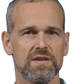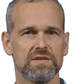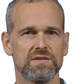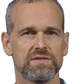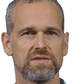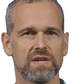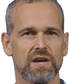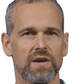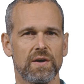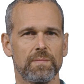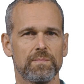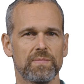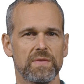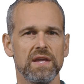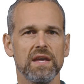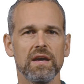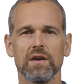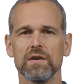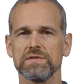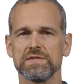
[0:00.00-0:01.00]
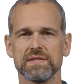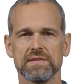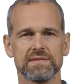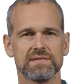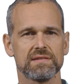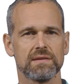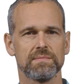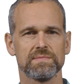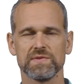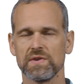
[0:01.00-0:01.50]
So
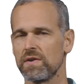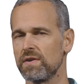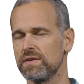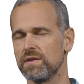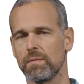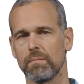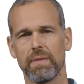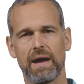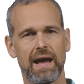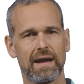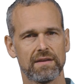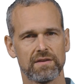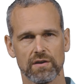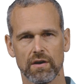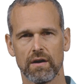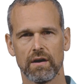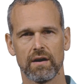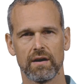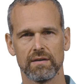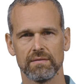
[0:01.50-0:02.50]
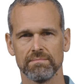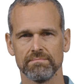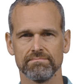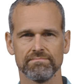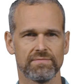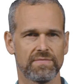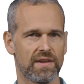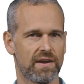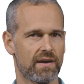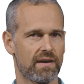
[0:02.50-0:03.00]
ecosystems are in your backyard,
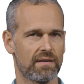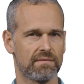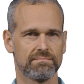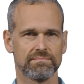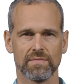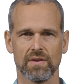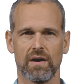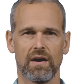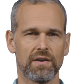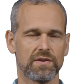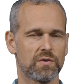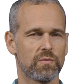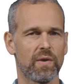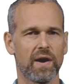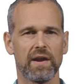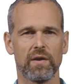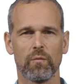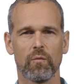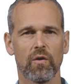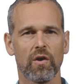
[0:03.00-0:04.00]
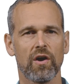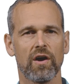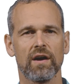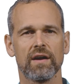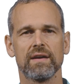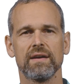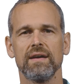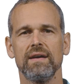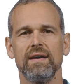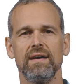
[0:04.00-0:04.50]
they're on your way to
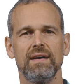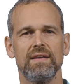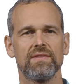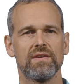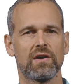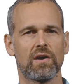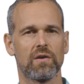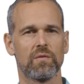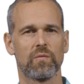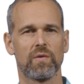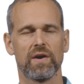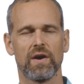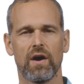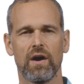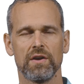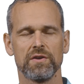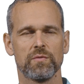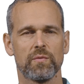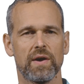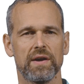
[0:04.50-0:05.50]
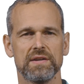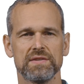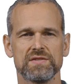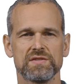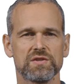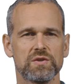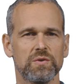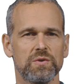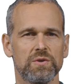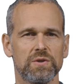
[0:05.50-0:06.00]
work, they're on, way, on your way to
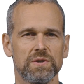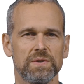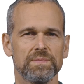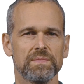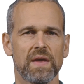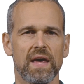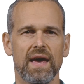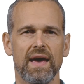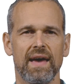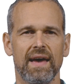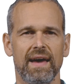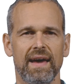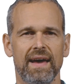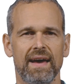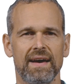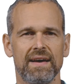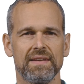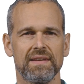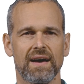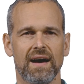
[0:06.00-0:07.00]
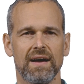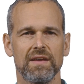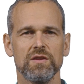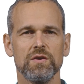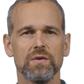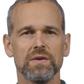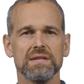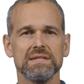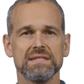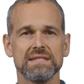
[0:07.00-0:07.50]
school, and uh,
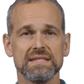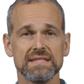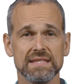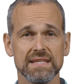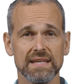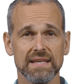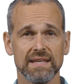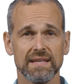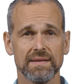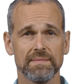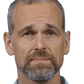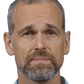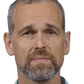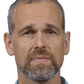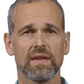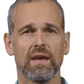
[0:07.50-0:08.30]
you can see